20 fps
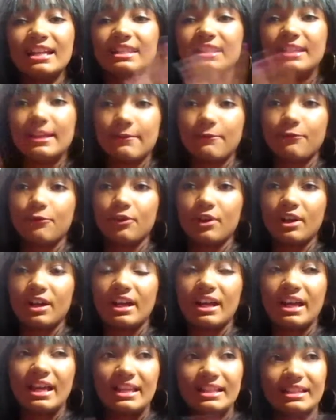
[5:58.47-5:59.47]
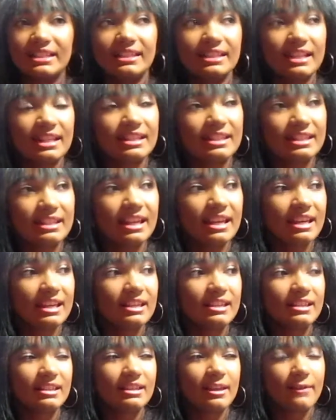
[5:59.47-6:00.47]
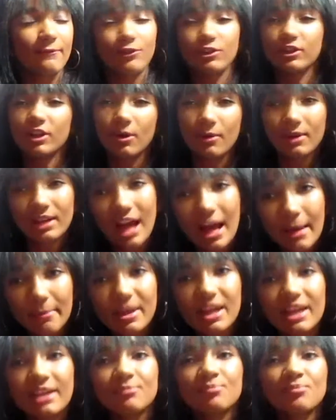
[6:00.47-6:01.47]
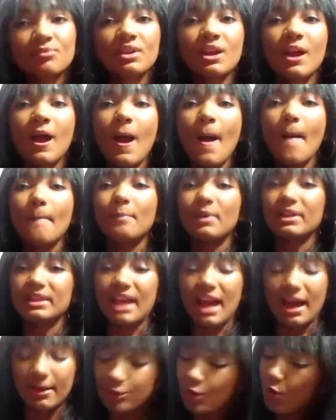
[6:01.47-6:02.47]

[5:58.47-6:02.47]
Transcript: different instances, if you know what I mean. But yeah,